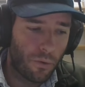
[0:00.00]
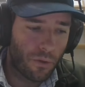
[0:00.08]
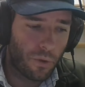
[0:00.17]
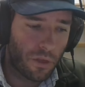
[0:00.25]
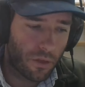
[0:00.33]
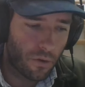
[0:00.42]

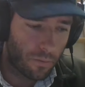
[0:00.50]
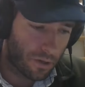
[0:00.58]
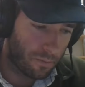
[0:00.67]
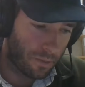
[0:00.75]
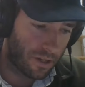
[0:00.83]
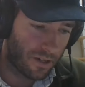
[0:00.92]
And we thought it
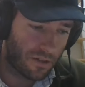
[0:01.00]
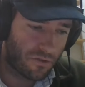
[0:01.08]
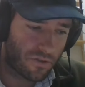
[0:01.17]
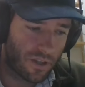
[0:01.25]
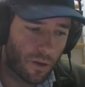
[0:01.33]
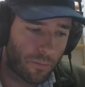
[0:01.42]
could be an
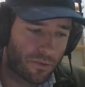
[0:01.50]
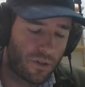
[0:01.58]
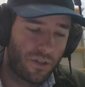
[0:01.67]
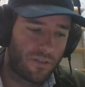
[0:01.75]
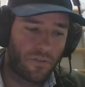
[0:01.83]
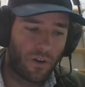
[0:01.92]
interesting
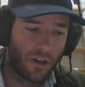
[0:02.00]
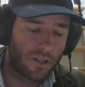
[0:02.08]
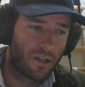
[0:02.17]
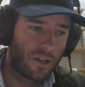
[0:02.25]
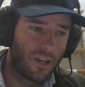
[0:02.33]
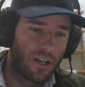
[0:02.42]
opportunity for us.